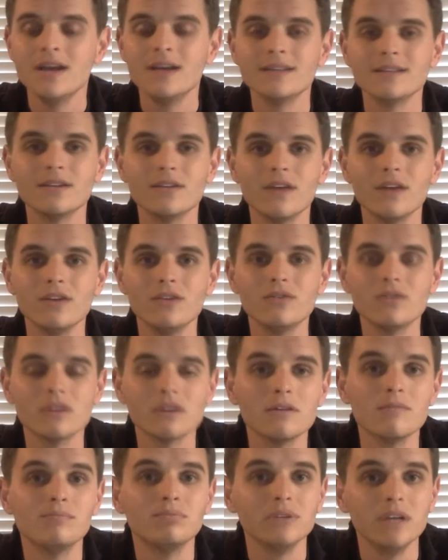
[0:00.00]
so that you can
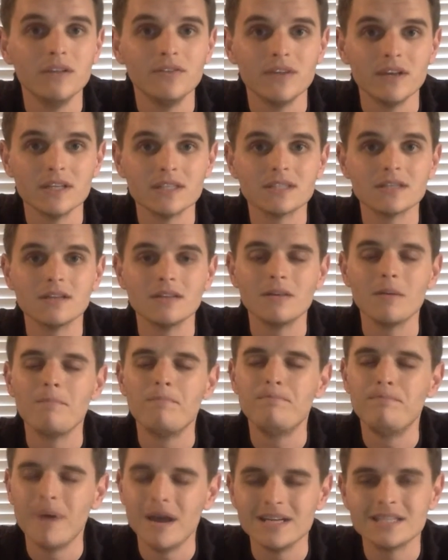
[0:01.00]
complete this the
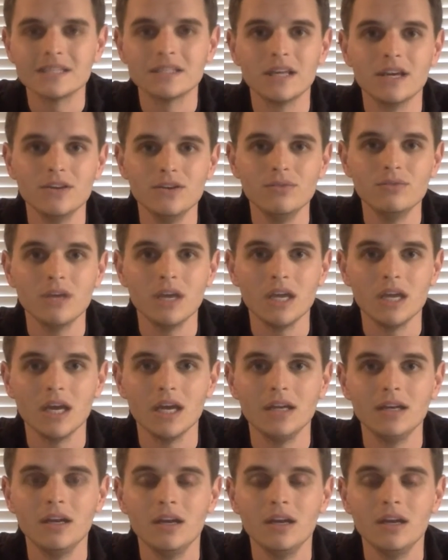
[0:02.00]
best that you can.